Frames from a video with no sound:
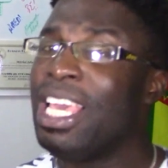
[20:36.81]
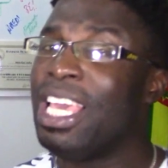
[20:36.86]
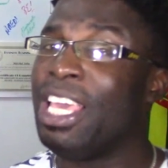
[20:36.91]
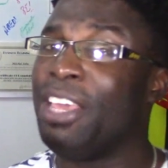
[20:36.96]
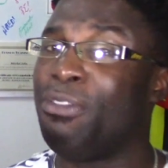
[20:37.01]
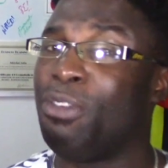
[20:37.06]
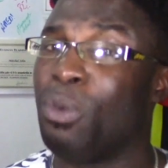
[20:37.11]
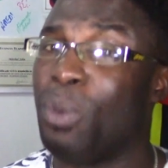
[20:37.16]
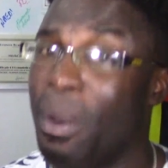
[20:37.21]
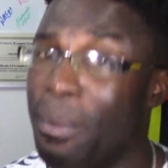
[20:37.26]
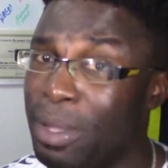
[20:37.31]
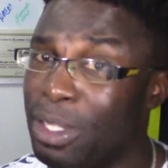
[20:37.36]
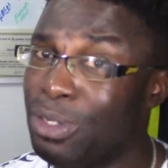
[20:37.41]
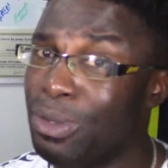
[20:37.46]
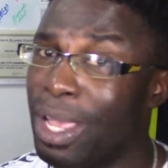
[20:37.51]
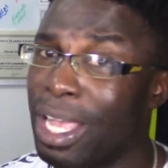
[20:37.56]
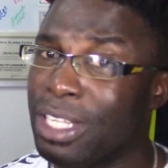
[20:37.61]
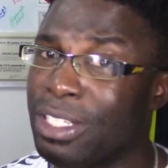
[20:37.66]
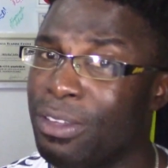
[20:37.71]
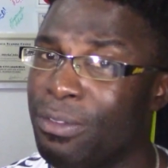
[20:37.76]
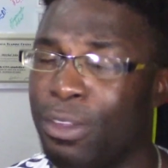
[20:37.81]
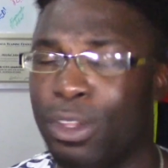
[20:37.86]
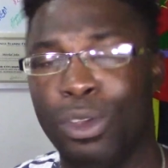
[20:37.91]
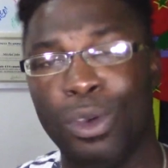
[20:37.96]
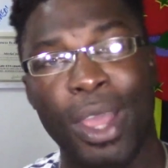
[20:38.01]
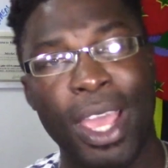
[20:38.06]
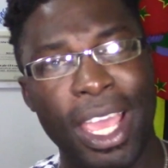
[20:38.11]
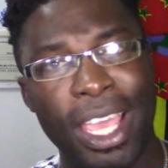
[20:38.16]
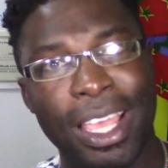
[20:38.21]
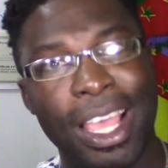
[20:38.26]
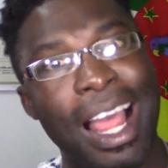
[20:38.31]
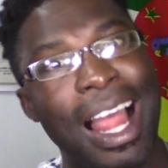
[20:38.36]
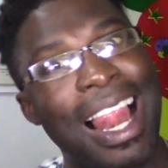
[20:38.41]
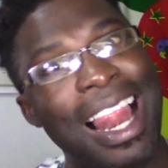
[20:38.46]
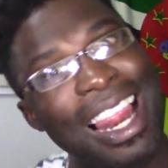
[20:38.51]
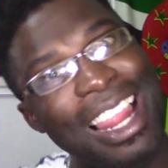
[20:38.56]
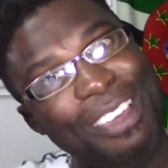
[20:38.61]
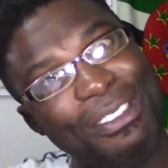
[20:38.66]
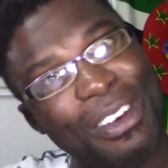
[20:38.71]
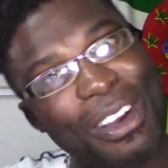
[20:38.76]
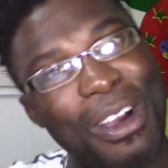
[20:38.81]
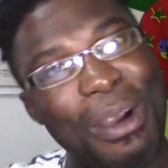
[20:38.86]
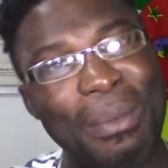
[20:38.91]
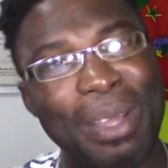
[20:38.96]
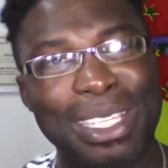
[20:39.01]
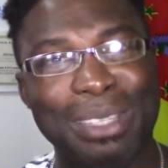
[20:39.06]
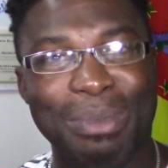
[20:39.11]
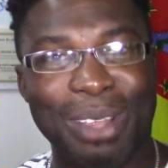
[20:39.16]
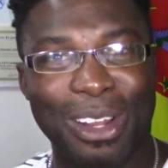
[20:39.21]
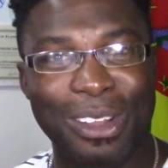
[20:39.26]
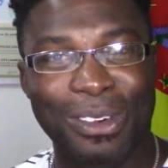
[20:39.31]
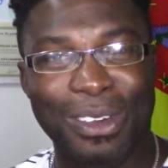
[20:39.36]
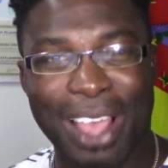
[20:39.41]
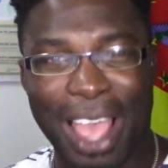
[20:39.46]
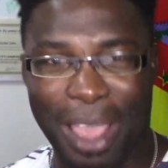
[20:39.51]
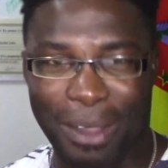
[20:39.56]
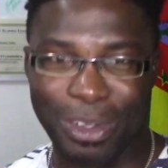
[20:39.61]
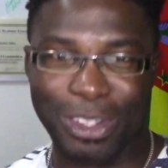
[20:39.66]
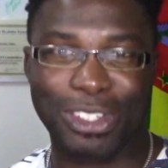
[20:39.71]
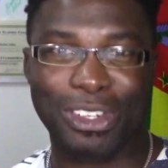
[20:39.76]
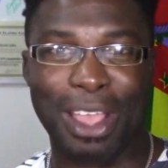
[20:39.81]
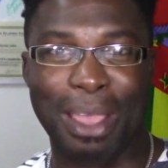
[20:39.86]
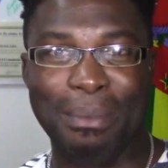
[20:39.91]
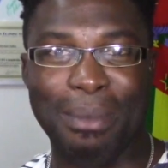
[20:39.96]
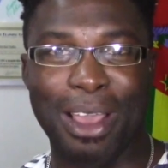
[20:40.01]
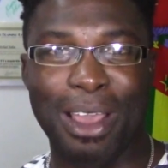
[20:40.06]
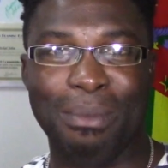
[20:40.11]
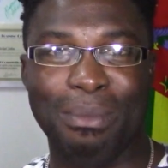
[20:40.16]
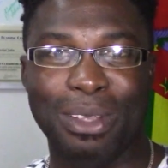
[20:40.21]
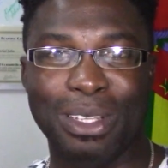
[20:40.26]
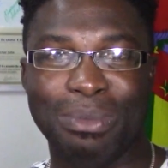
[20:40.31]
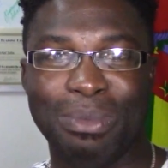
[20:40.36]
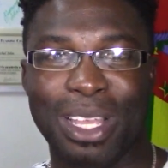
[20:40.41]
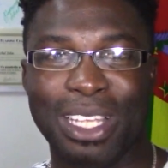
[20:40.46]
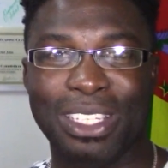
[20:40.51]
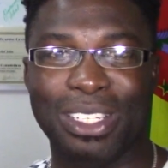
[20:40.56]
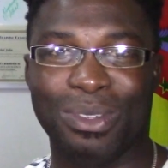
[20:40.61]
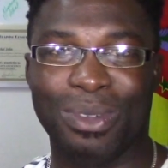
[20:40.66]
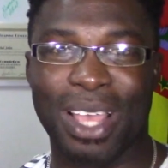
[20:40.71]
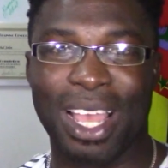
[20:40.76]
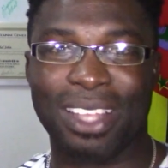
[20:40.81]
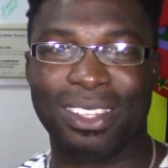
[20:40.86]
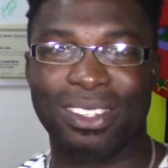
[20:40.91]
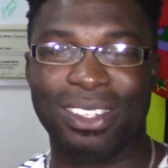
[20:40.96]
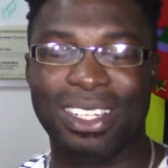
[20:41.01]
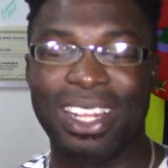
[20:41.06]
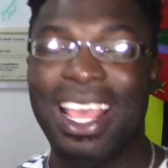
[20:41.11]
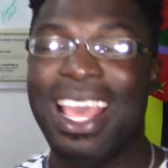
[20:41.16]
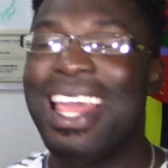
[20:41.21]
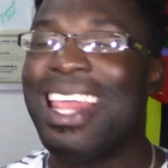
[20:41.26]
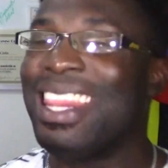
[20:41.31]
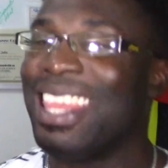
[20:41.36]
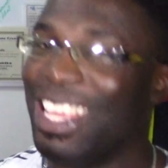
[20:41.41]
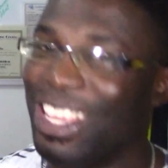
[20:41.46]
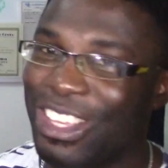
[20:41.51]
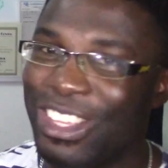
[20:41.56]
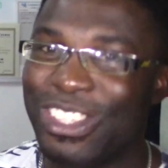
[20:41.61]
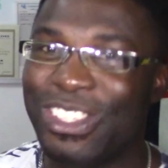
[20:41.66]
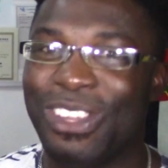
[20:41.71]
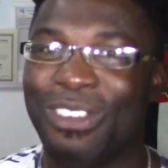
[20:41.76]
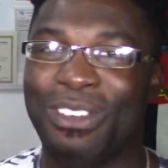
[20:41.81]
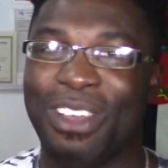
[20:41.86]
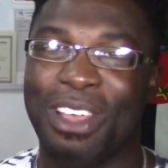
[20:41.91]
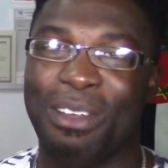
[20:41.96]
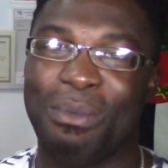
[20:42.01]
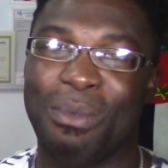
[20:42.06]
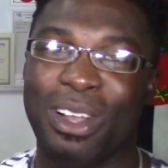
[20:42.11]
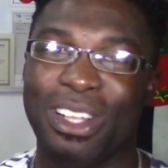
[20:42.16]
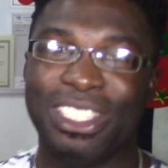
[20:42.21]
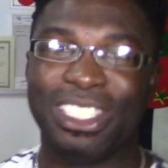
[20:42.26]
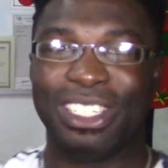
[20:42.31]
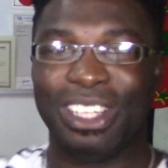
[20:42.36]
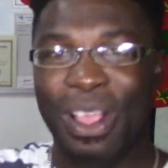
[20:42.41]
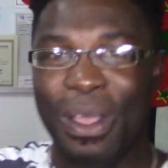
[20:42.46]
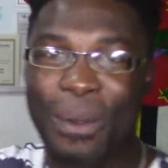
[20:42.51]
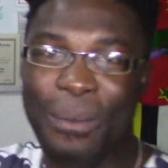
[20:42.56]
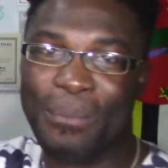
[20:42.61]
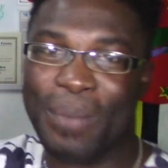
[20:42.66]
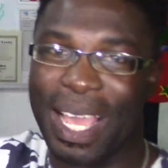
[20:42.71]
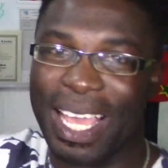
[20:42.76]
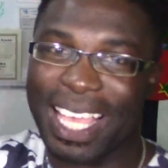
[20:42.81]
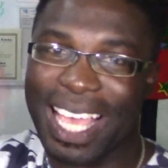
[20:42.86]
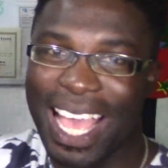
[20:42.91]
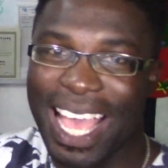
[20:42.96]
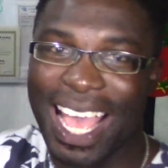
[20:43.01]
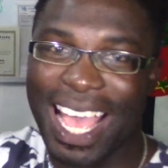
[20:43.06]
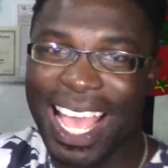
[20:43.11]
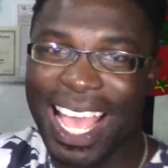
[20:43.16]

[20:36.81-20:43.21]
If you want me to react to a video, hey, leave a comment below. I will try my utmost best to react to it. Thank you so very much. Bye, guys.